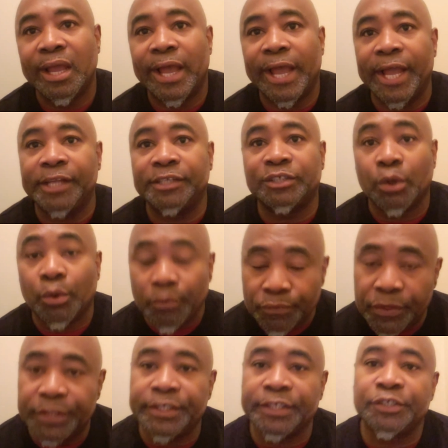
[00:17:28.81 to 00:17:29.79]
And so
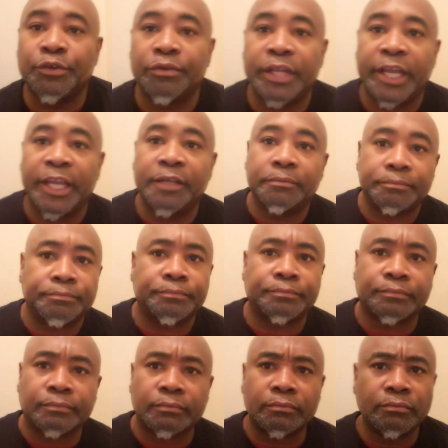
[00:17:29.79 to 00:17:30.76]
this is your day.
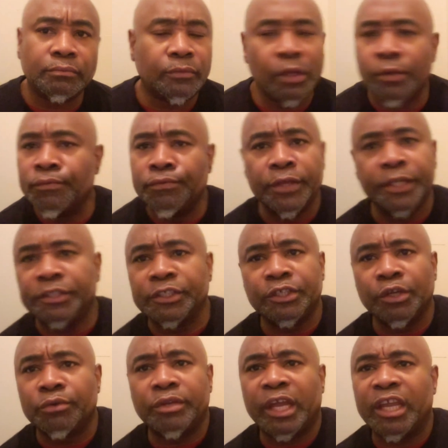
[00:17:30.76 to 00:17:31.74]
This is
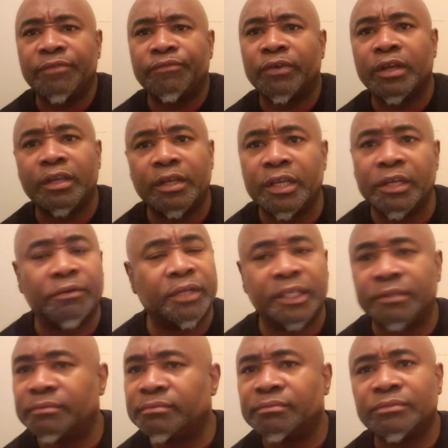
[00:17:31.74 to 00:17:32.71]
your day for
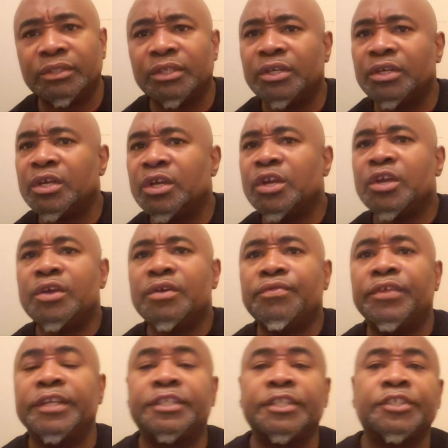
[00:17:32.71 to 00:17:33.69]
healing.
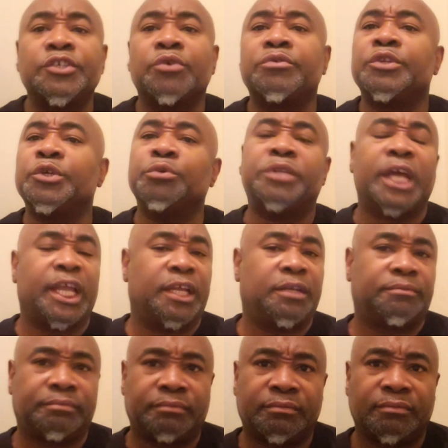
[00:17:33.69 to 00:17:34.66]
This is your new day.
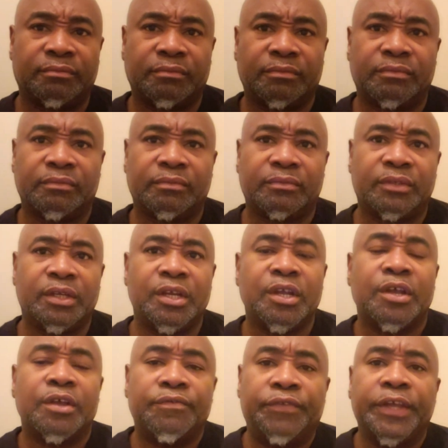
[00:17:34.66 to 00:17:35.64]

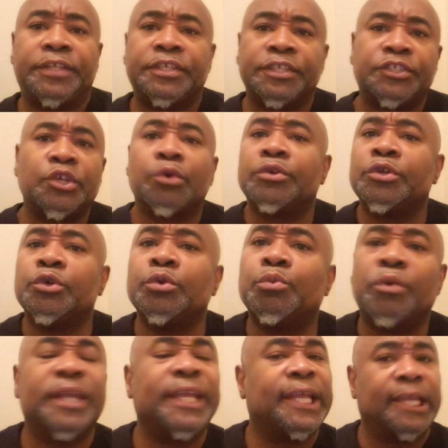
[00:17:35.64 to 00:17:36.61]
This is your new
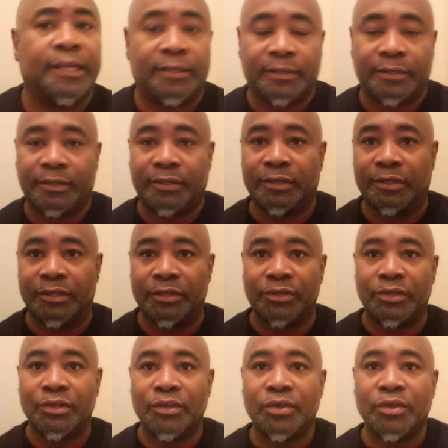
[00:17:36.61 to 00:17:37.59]
wind.
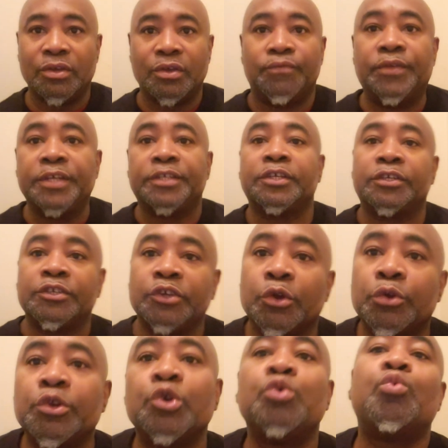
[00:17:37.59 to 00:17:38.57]
This is
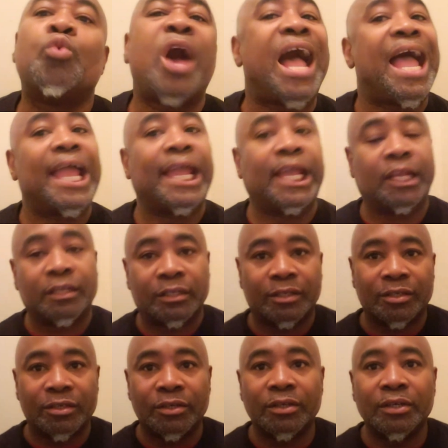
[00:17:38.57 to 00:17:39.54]
your new wine.
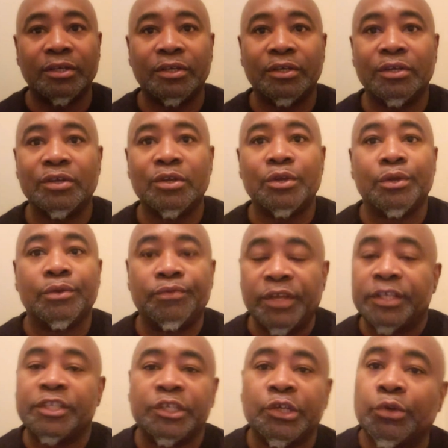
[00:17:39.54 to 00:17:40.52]

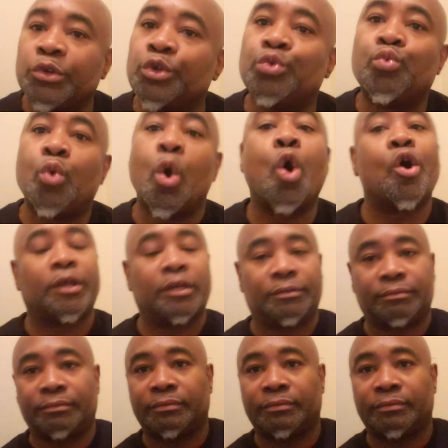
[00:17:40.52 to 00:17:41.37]
This is your new water.